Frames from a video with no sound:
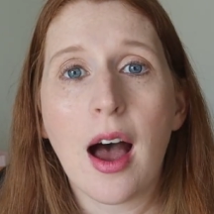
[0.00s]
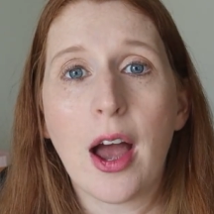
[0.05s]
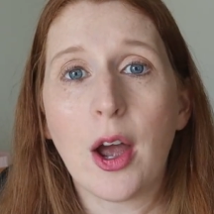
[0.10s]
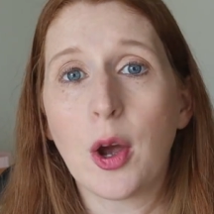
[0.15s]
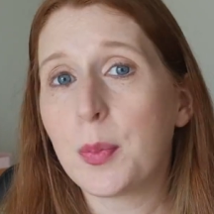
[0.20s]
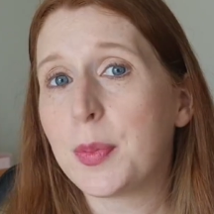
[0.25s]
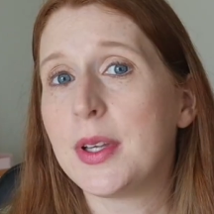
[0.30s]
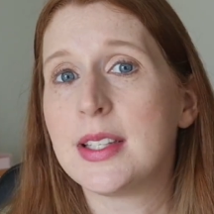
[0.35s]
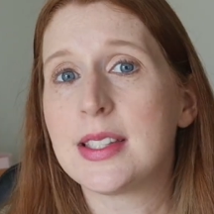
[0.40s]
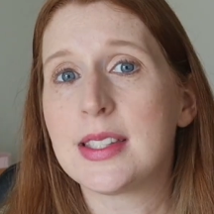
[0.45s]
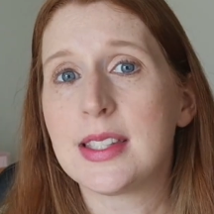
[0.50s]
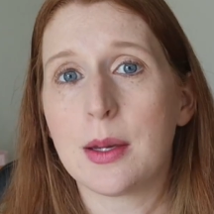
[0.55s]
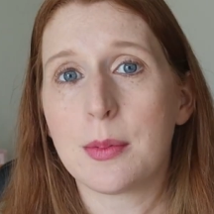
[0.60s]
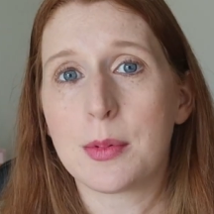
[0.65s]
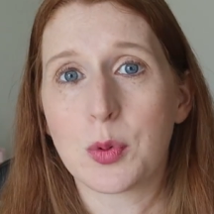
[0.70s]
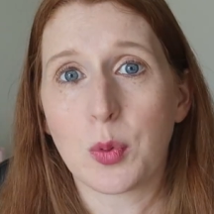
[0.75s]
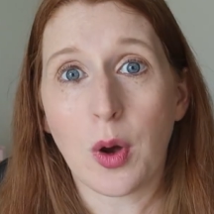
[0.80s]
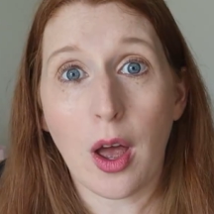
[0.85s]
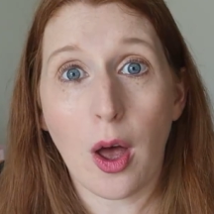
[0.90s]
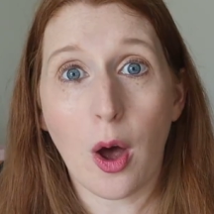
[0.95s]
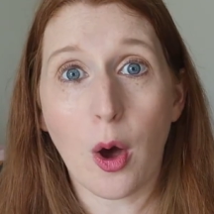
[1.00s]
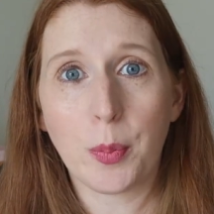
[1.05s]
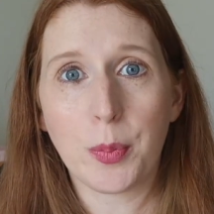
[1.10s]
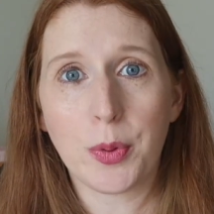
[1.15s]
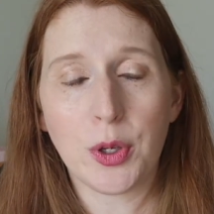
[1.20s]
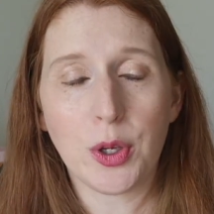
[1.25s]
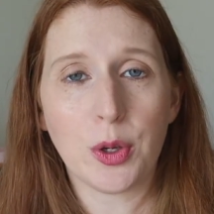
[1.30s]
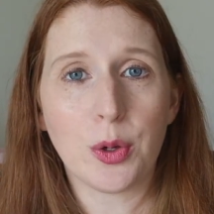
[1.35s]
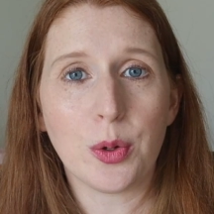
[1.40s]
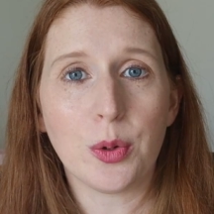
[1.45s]
I hope these tips will
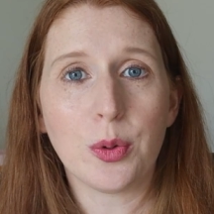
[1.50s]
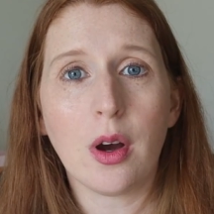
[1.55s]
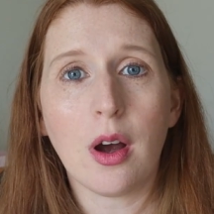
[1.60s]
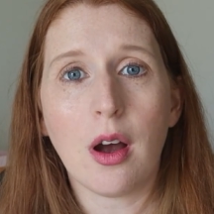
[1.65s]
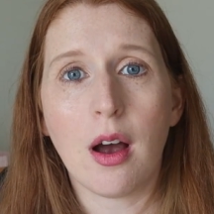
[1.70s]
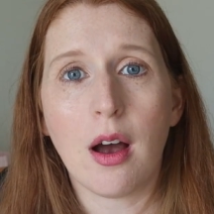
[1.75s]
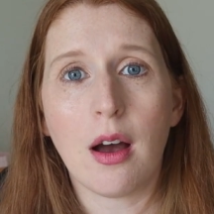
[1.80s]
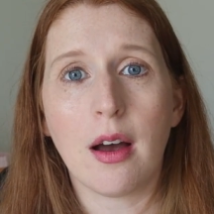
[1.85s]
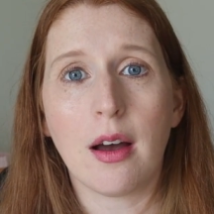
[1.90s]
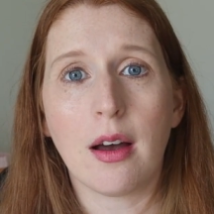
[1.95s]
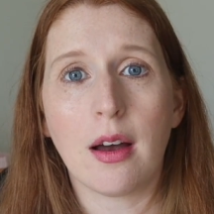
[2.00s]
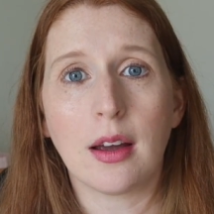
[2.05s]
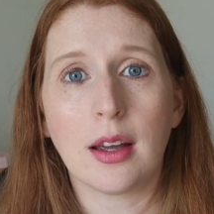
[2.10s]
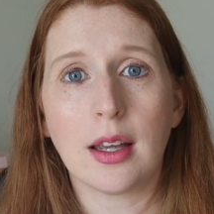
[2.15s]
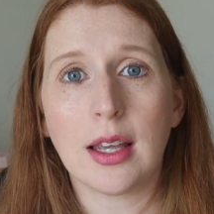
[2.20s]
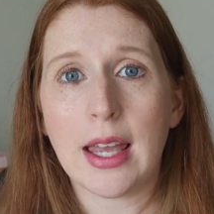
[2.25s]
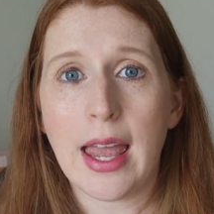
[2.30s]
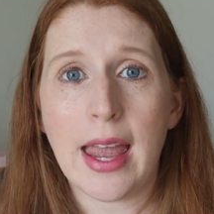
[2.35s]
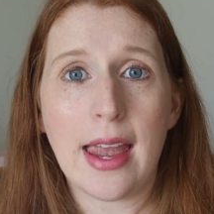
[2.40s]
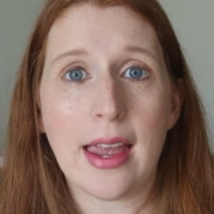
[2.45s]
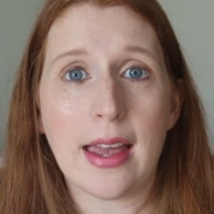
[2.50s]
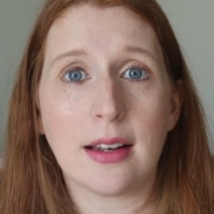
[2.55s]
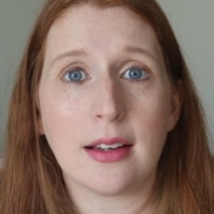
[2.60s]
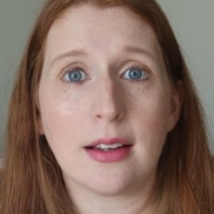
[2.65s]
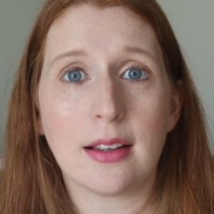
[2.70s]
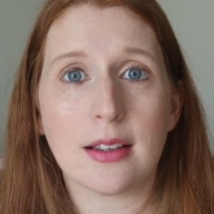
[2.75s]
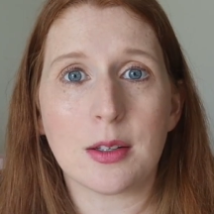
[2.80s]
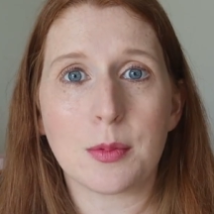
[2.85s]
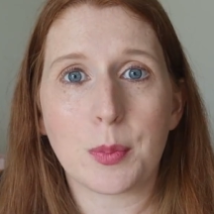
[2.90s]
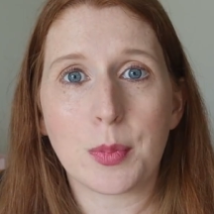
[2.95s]
help you,
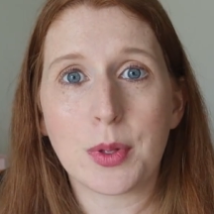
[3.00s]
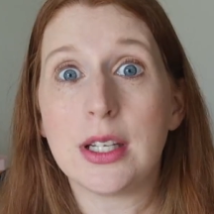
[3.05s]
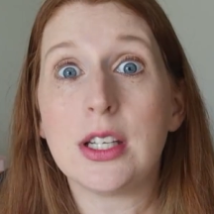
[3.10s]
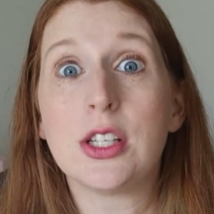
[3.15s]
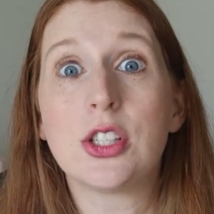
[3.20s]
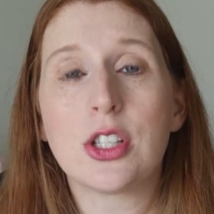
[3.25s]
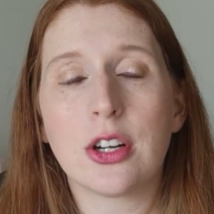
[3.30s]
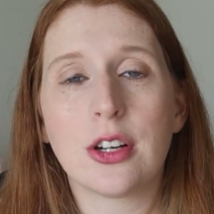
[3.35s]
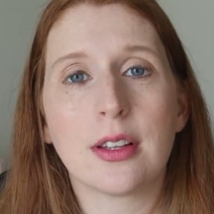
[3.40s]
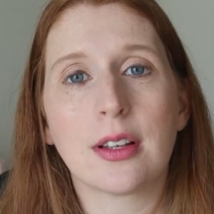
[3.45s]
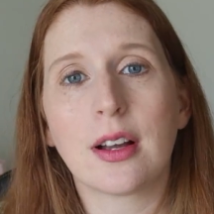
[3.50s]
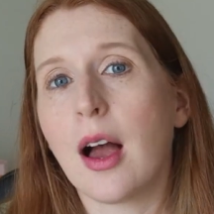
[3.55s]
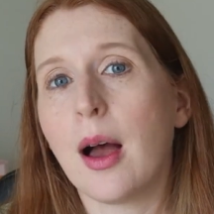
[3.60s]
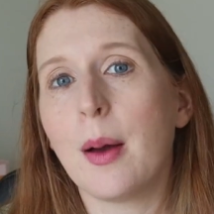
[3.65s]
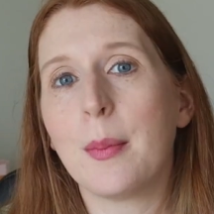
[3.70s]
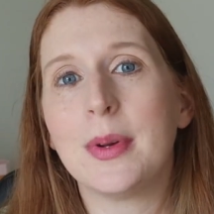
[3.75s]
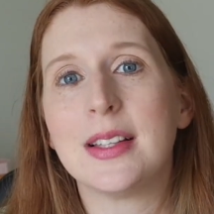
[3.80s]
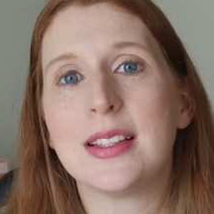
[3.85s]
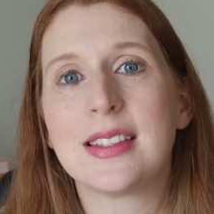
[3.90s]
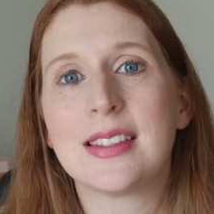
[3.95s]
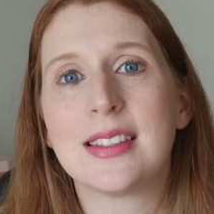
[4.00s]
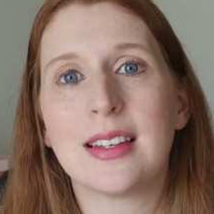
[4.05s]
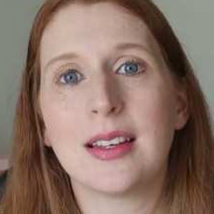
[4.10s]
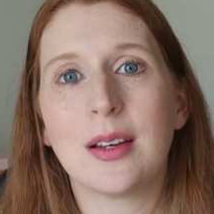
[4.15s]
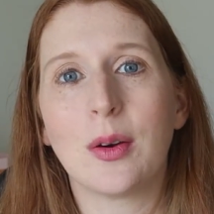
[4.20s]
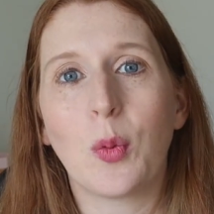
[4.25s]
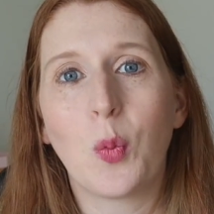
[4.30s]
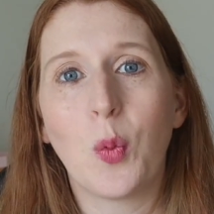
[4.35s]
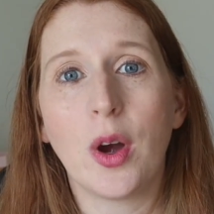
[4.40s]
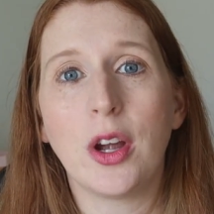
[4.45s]
and please share in the comments
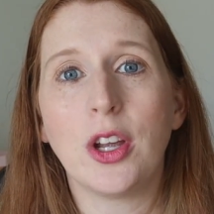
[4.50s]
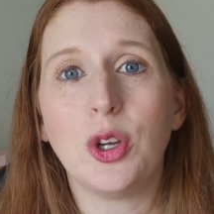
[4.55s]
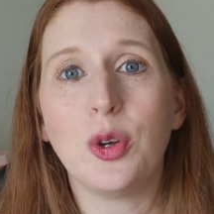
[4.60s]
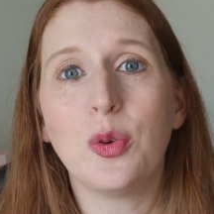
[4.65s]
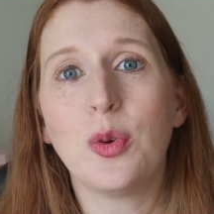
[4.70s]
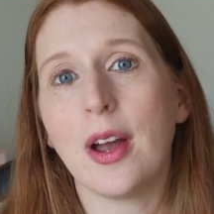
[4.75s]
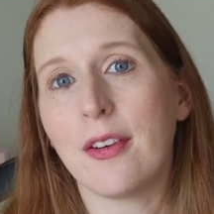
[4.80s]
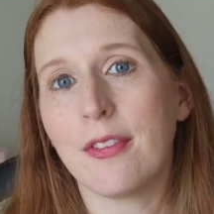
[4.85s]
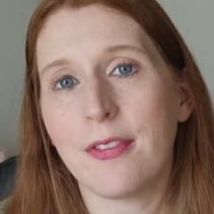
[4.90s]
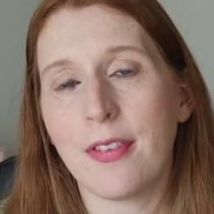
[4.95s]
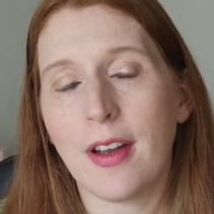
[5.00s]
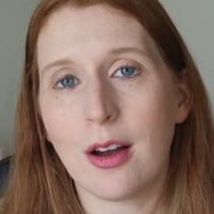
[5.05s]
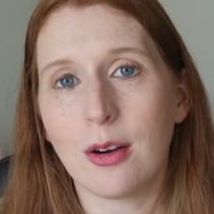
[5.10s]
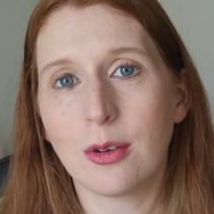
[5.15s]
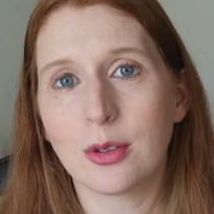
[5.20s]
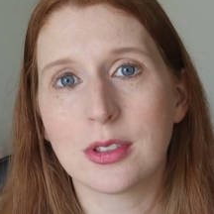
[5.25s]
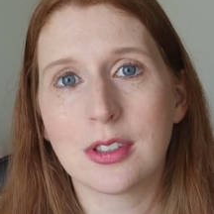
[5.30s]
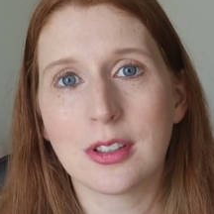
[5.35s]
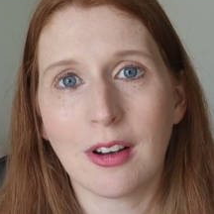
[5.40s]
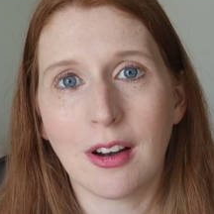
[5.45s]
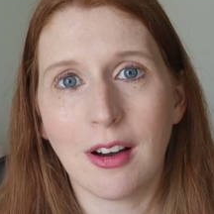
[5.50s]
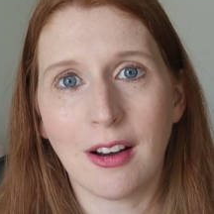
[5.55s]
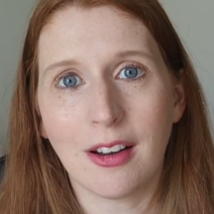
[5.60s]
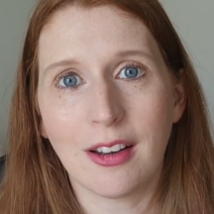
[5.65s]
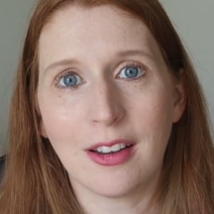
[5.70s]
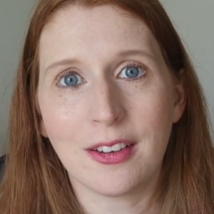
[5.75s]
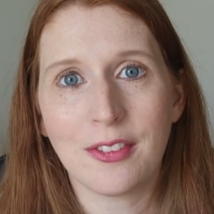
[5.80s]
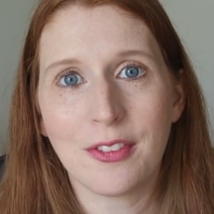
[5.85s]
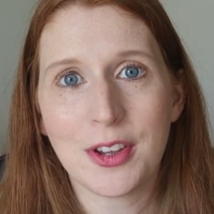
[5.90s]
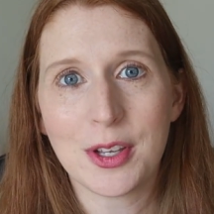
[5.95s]
what you have found
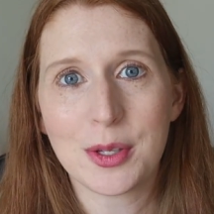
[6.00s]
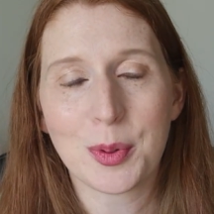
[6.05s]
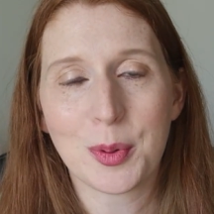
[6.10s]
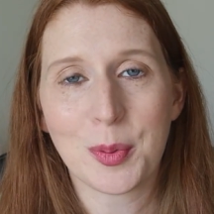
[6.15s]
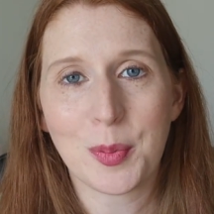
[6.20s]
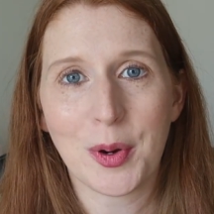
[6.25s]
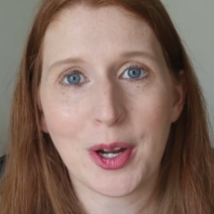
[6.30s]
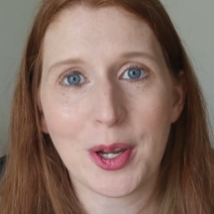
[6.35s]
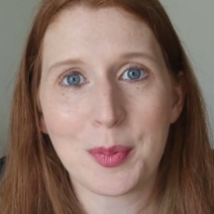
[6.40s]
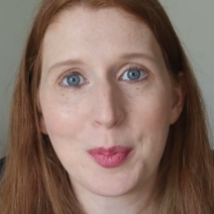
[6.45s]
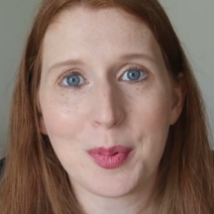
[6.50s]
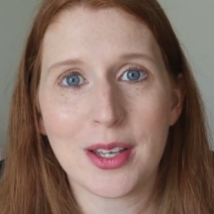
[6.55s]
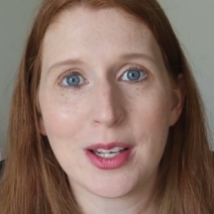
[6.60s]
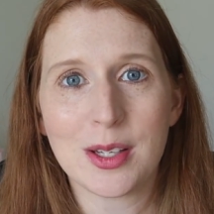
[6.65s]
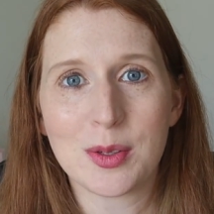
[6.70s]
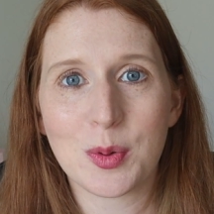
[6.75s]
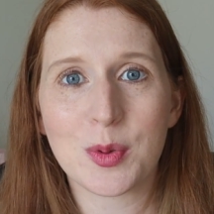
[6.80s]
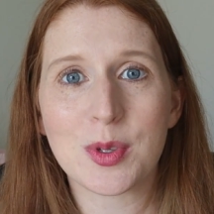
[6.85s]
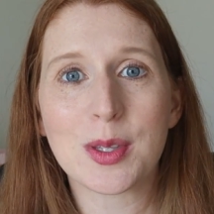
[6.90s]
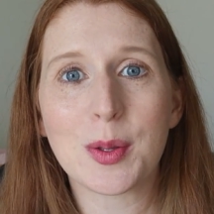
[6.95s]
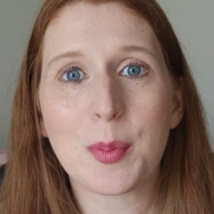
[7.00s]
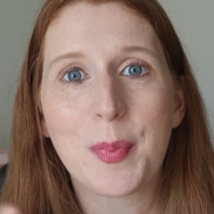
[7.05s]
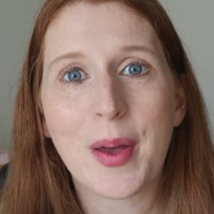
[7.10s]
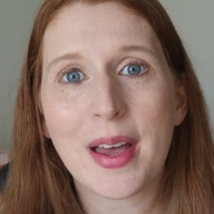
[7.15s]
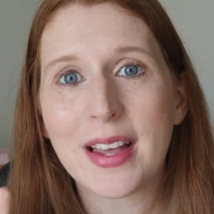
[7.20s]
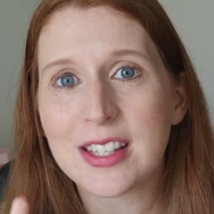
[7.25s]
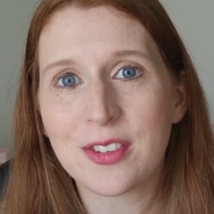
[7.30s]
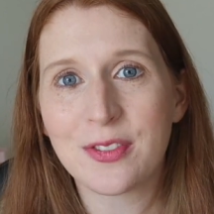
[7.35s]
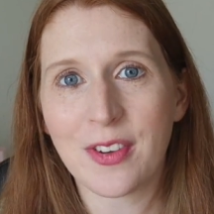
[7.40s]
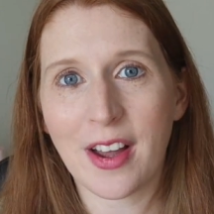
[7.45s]
on Facebook Marketplace. What was the
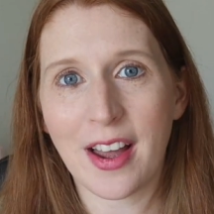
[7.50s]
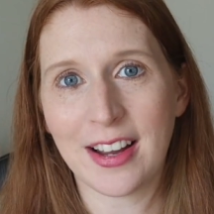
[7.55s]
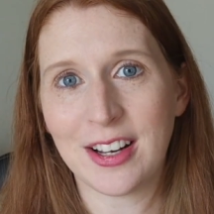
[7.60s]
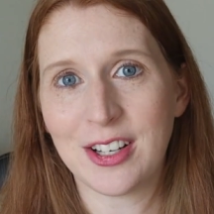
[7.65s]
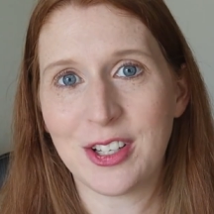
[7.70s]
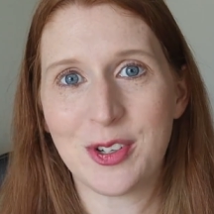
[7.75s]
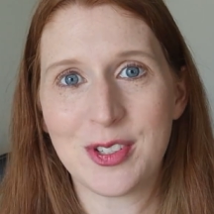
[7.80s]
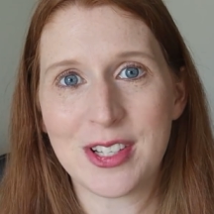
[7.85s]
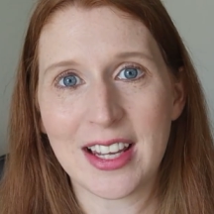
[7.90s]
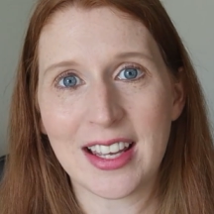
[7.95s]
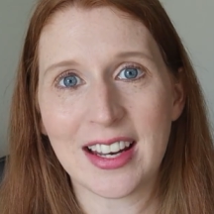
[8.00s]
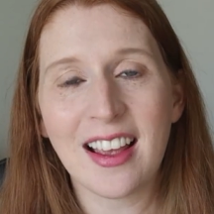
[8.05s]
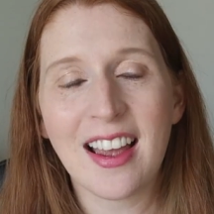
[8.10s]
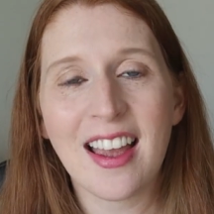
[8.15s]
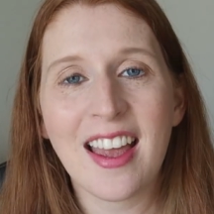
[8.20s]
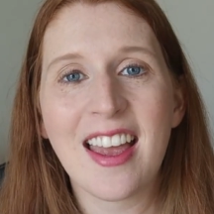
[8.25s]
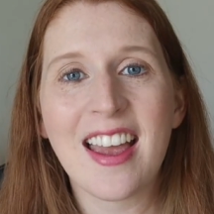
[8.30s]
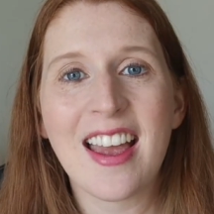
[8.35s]
best find you did?